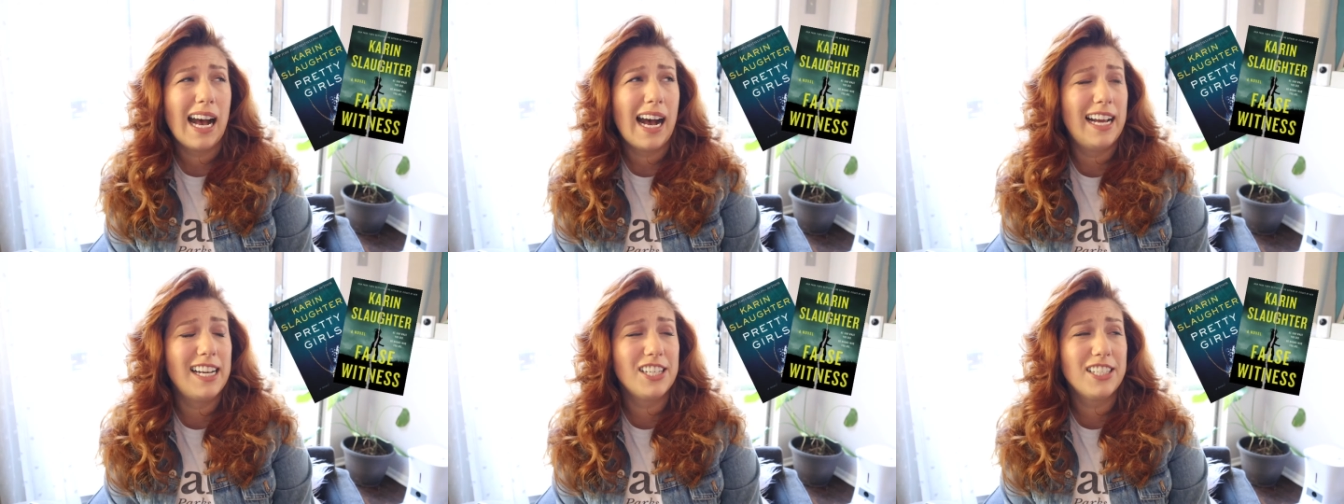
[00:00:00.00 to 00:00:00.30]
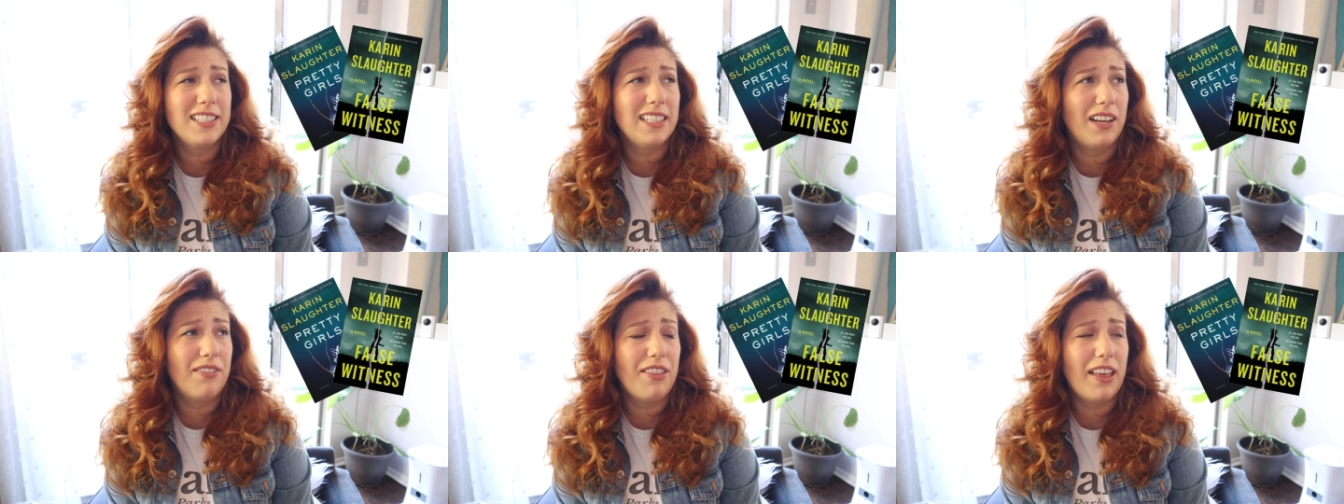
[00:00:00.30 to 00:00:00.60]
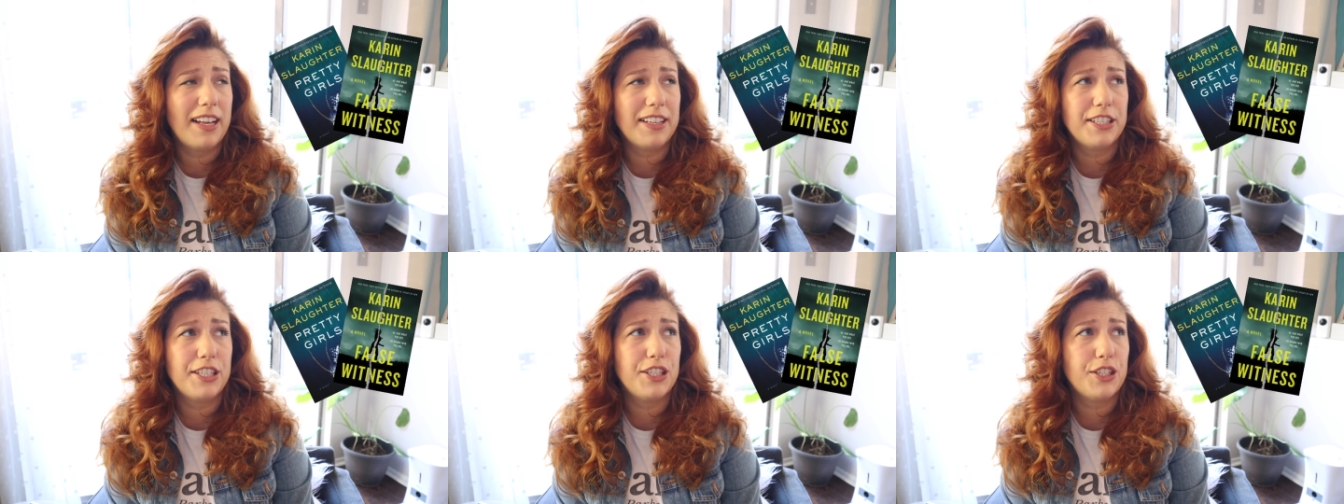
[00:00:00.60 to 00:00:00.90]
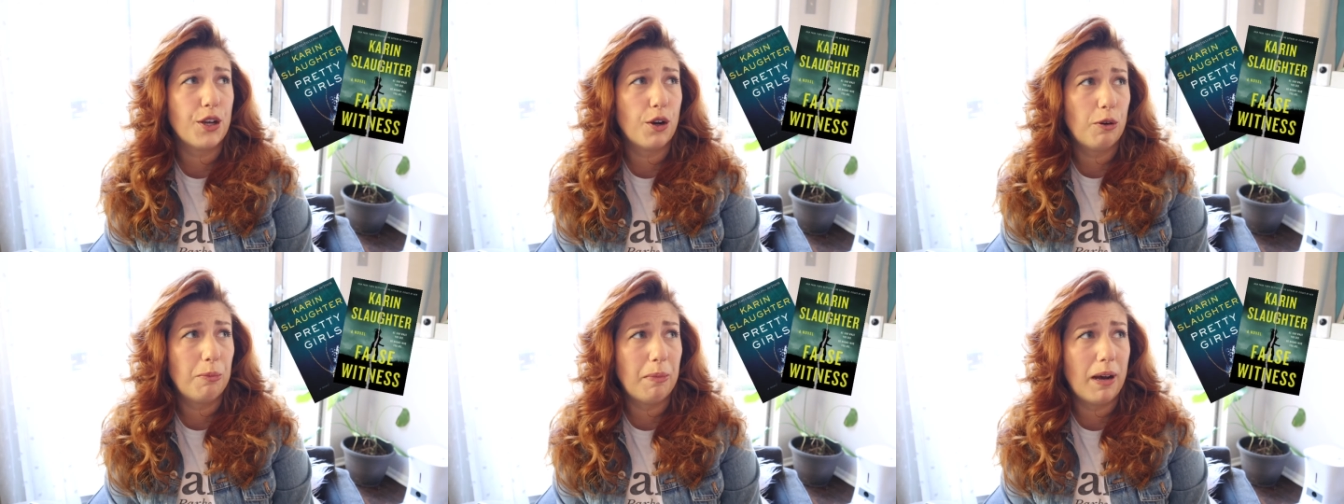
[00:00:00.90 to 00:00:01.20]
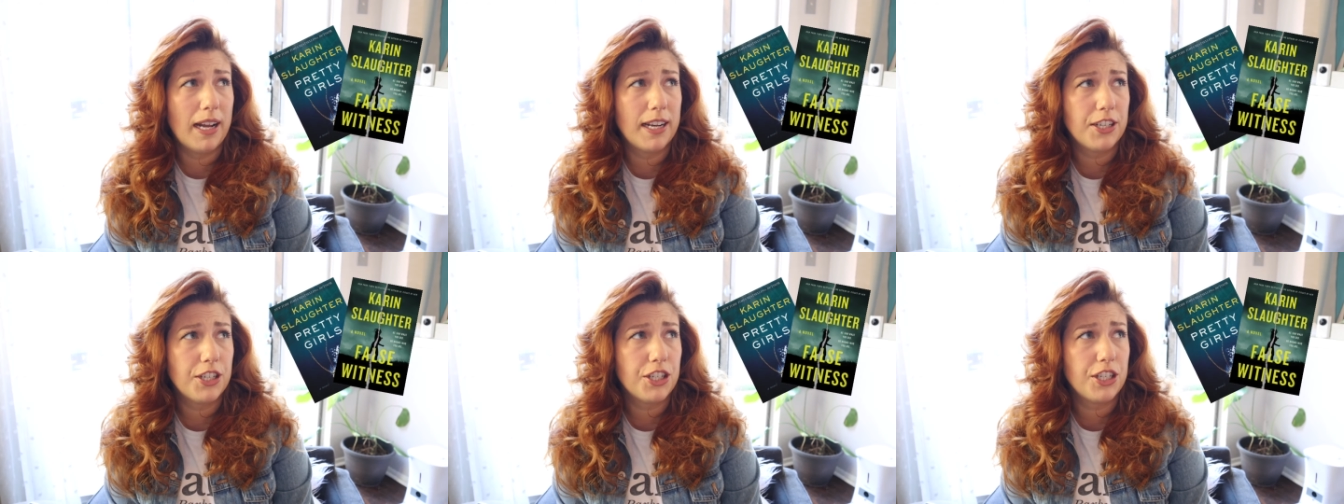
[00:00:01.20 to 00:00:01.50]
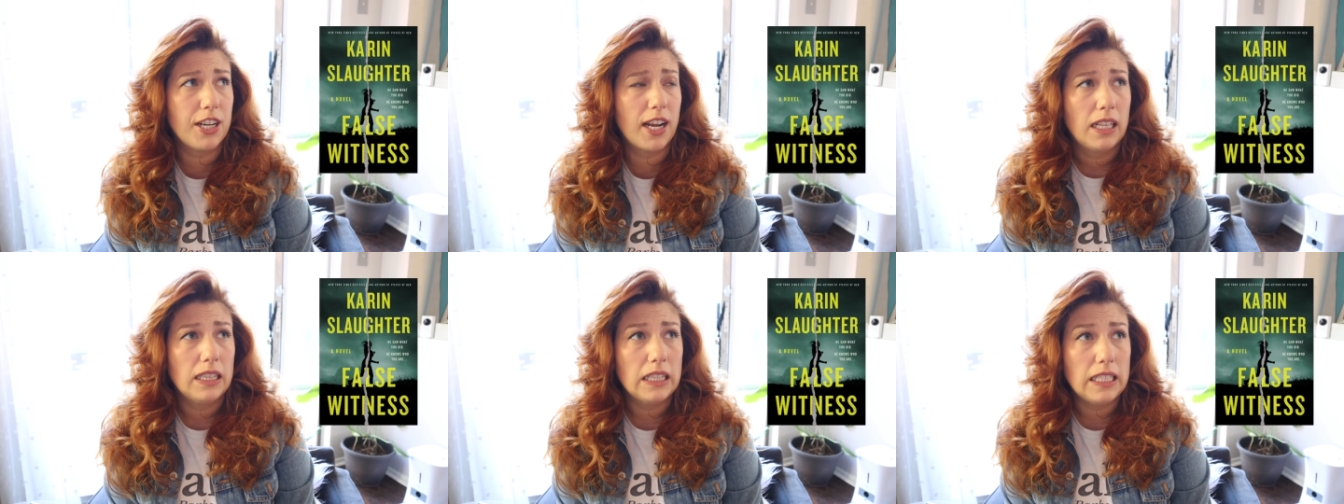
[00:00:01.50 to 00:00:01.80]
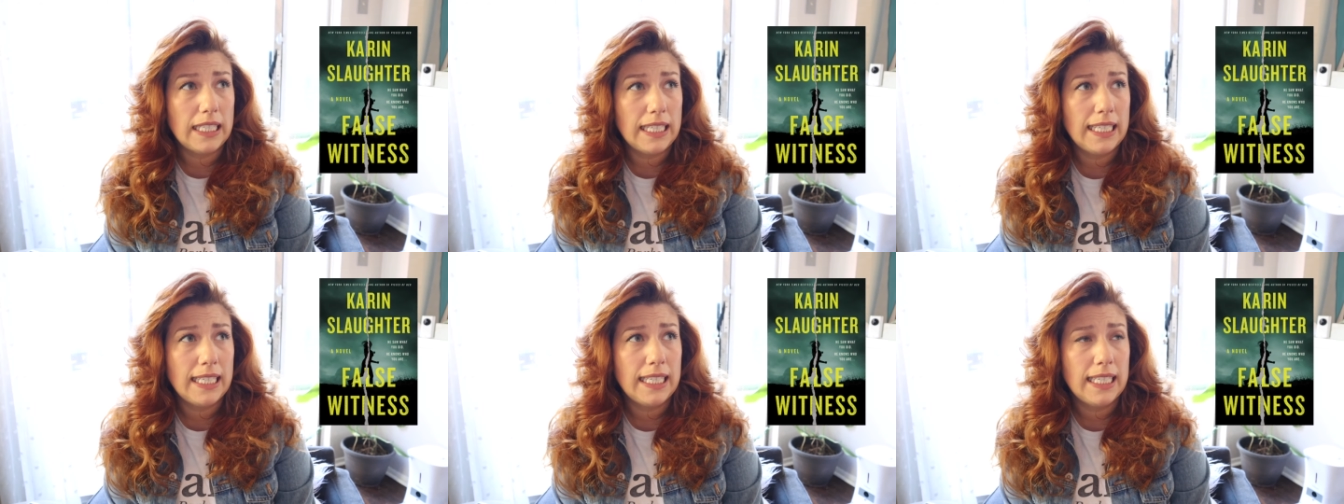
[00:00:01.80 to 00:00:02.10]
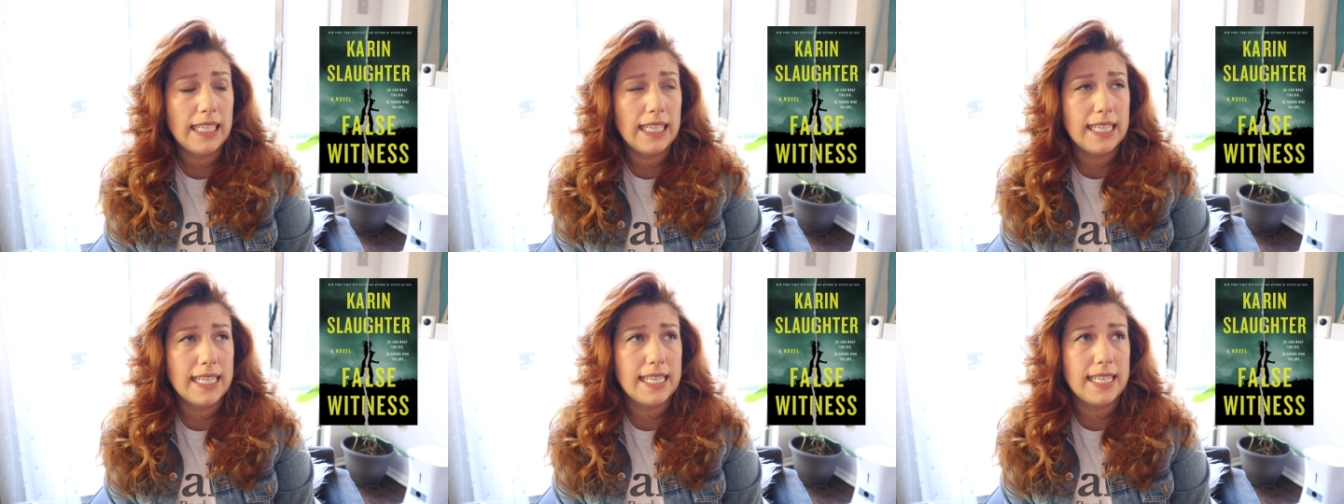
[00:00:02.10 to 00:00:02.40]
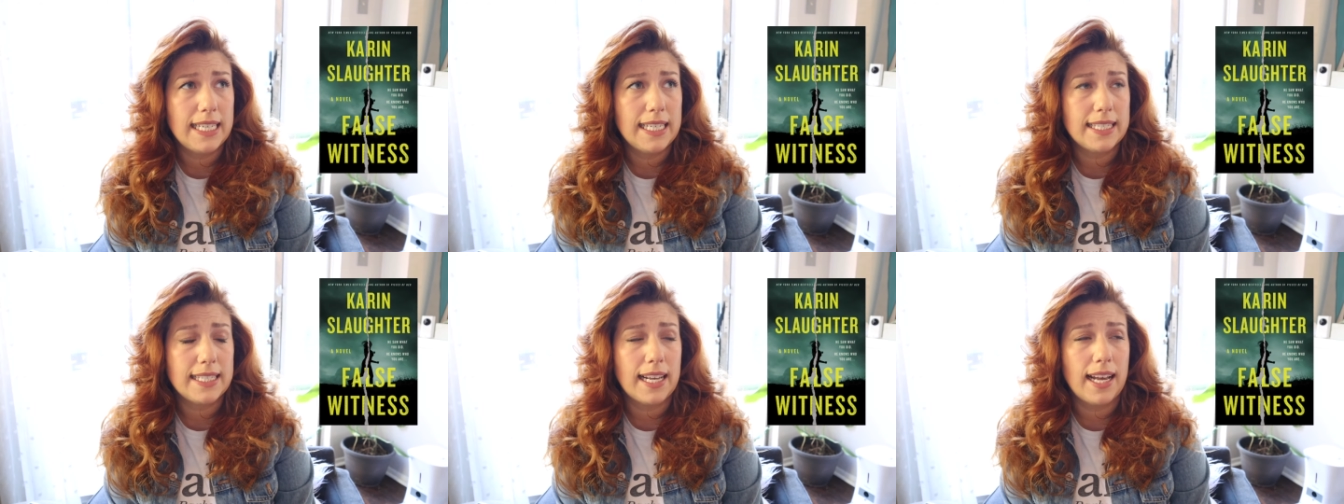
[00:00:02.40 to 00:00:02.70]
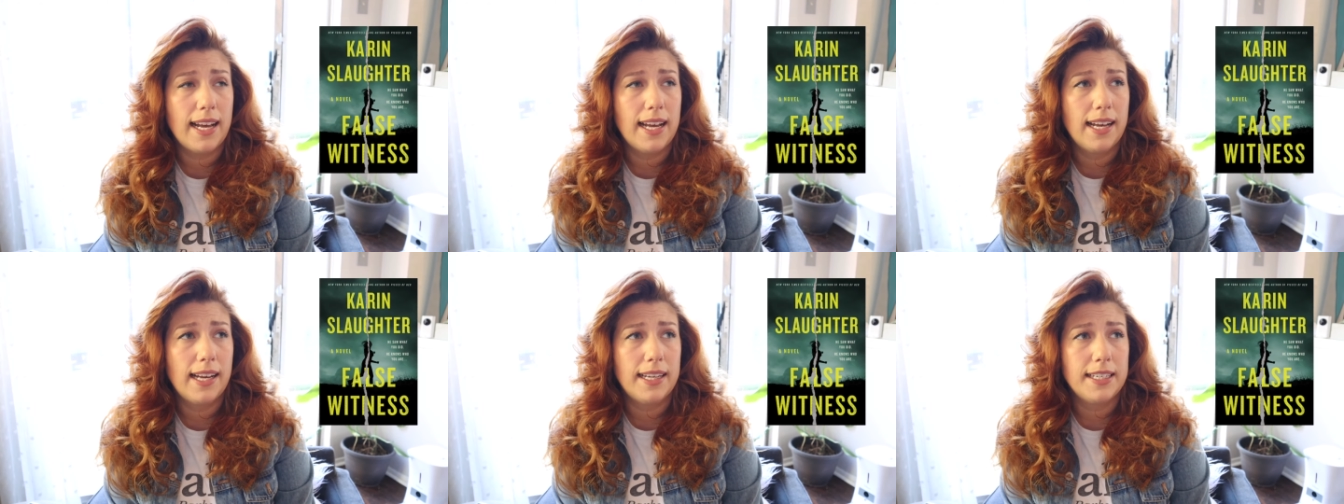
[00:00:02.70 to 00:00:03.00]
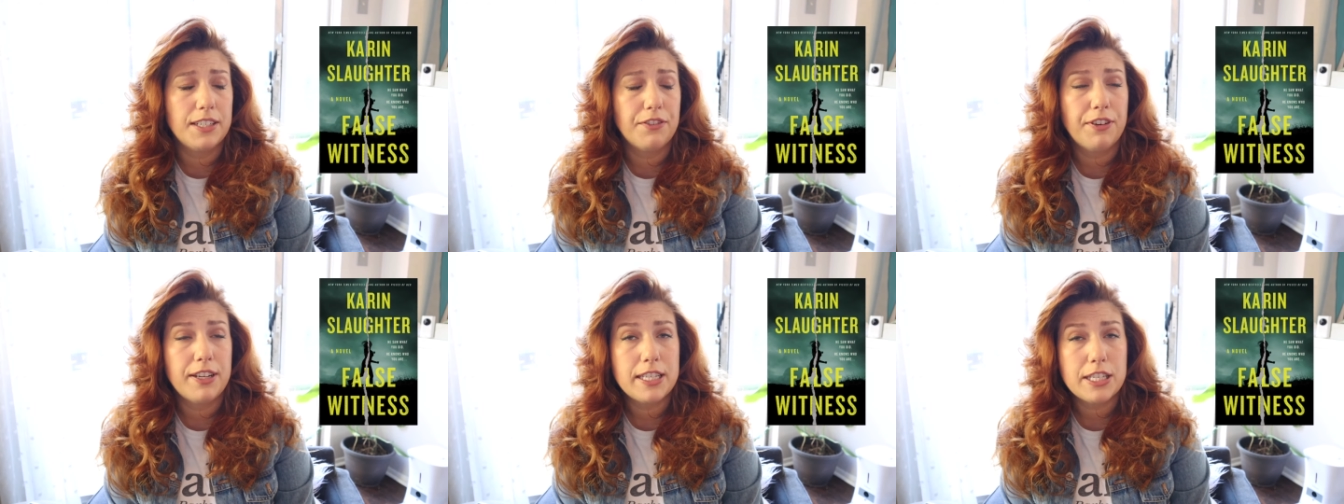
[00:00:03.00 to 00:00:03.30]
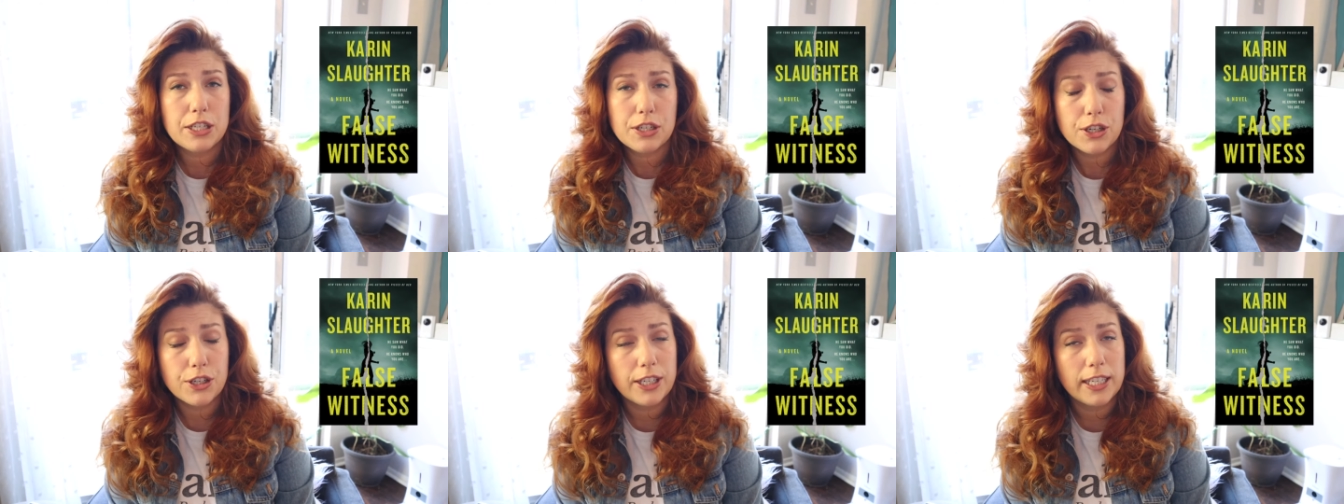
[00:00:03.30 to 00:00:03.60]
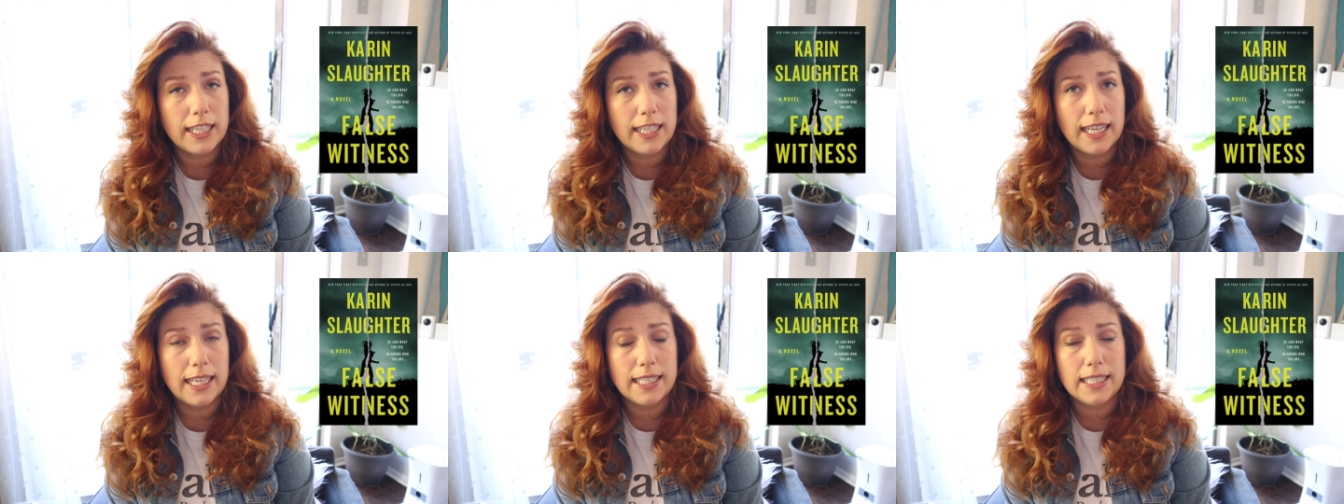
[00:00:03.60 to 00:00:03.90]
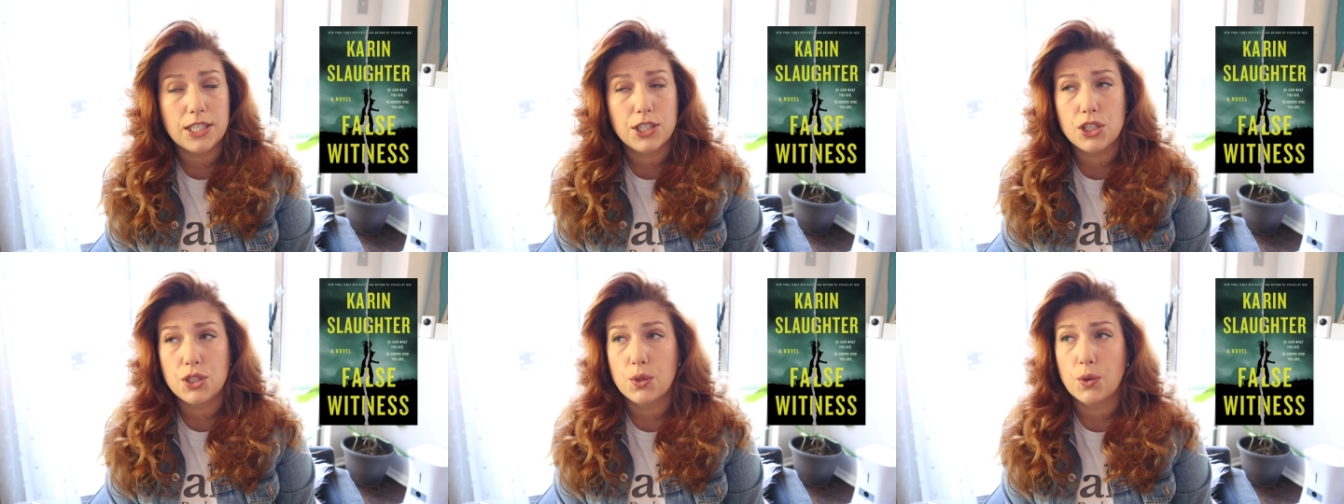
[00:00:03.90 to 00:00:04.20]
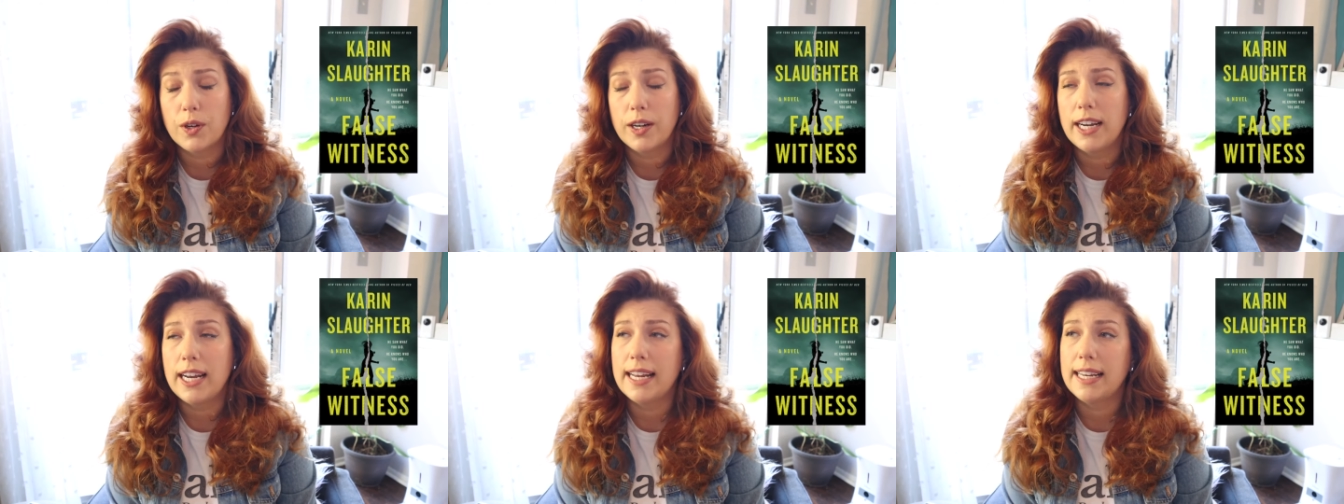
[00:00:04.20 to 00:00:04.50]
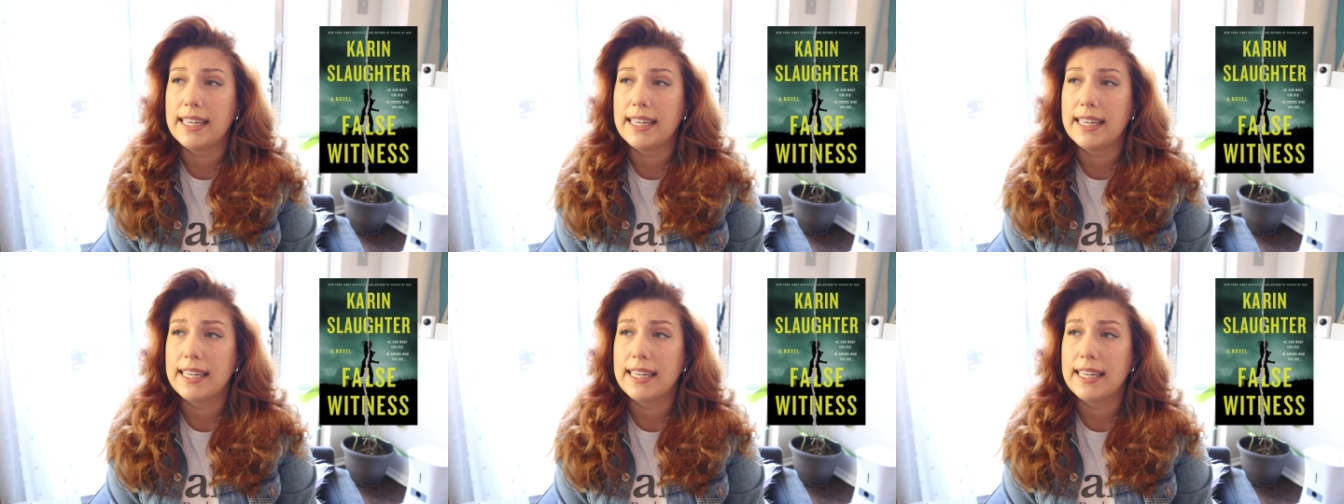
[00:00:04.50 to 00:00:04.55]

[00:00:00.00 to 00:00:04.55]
I just love that so much. Lee is a defense attorney in the story,